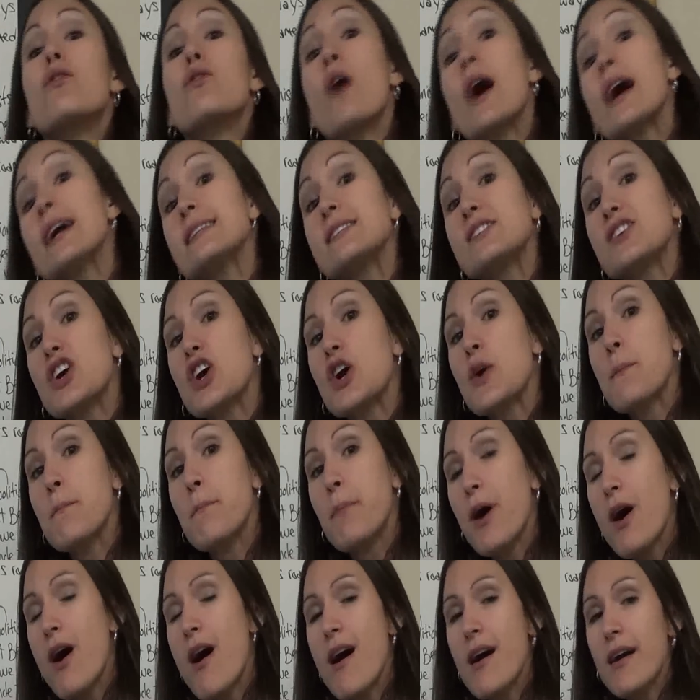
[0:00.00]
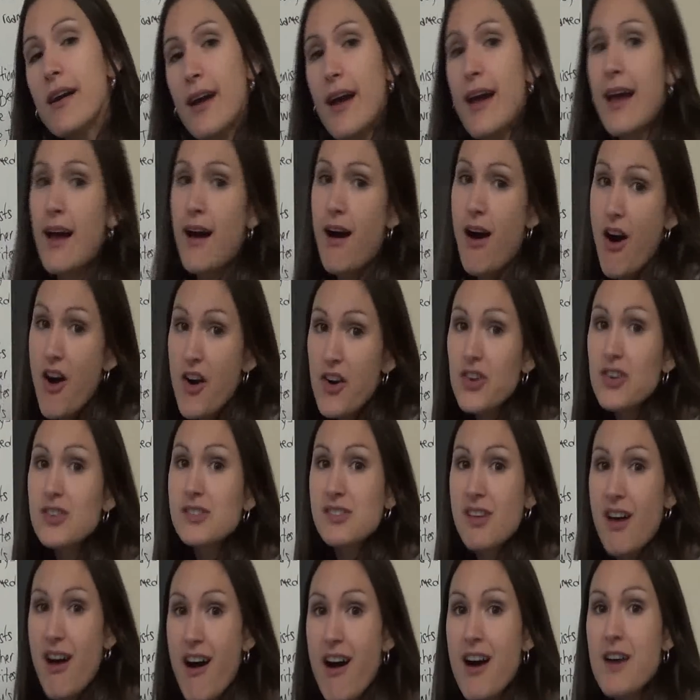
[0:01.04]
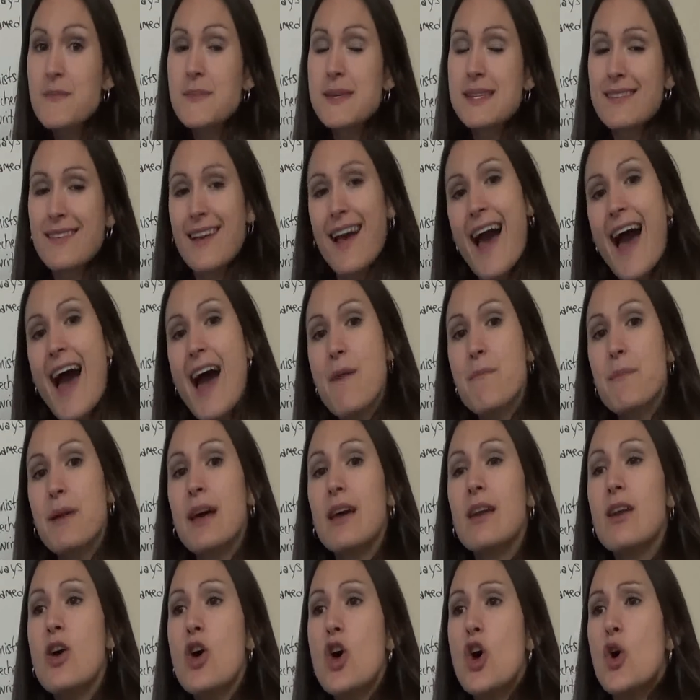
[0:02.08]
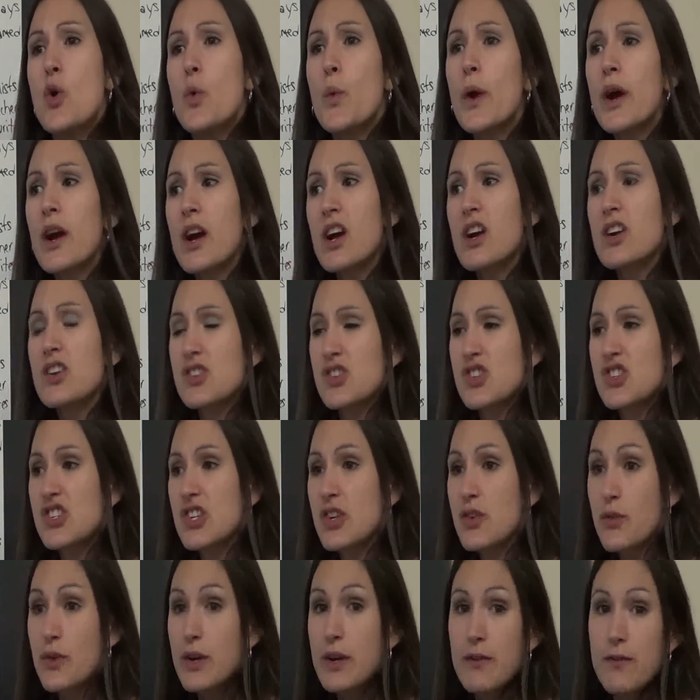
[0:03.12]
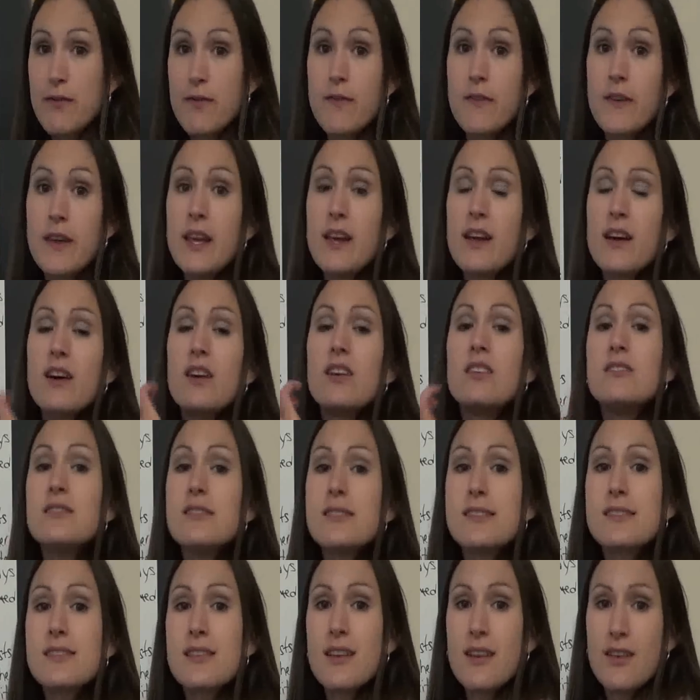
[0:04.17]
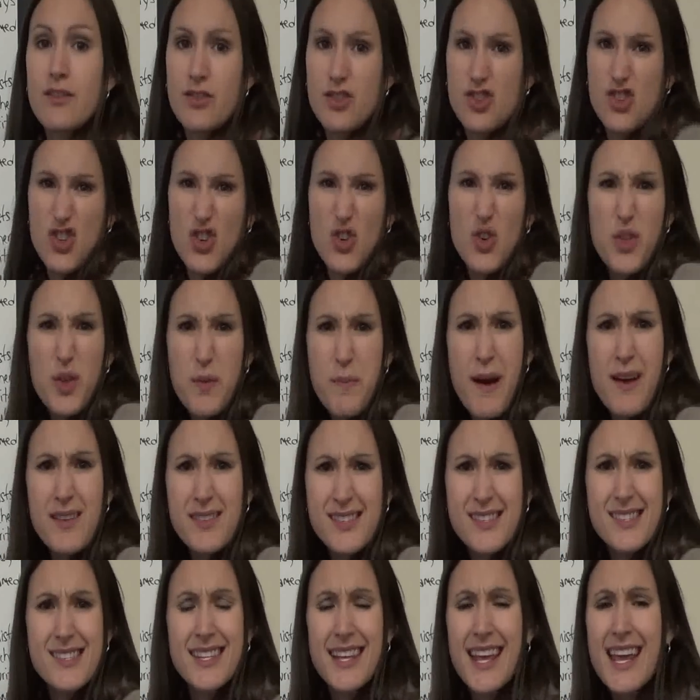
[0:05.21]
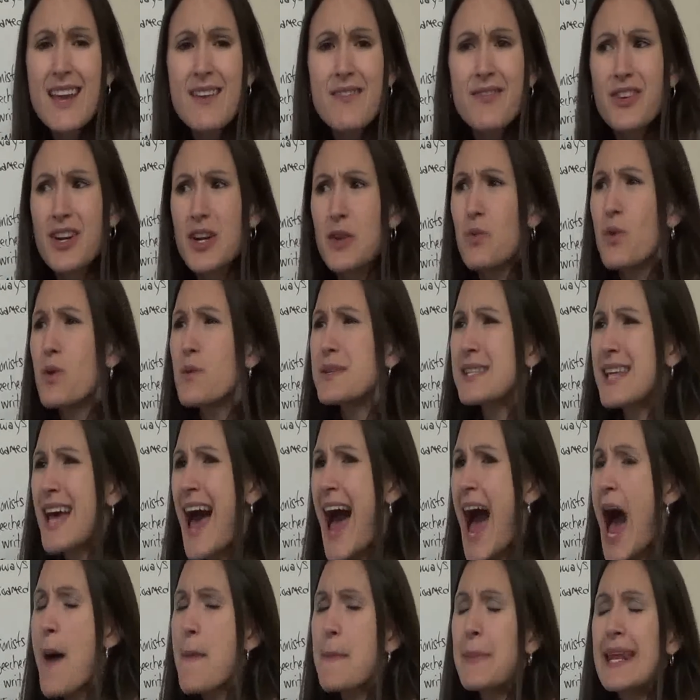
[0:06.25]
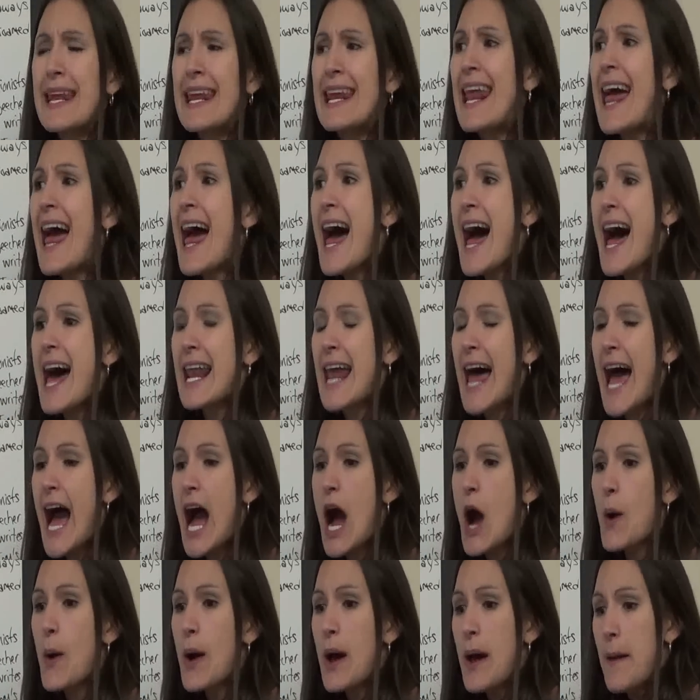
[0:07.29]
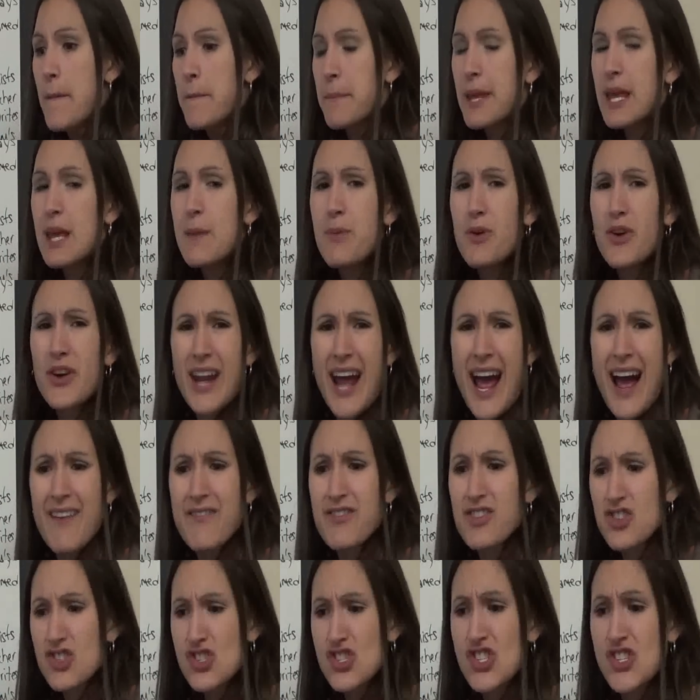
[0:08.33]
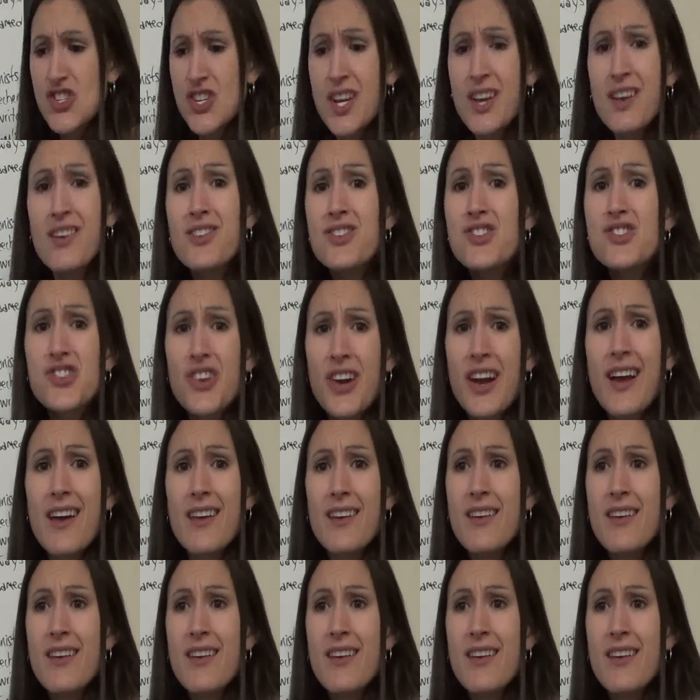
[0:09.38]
writes her book, Uncle Tom's Cabin, where she reveals the truth about slavery and what was happening and how people could have their children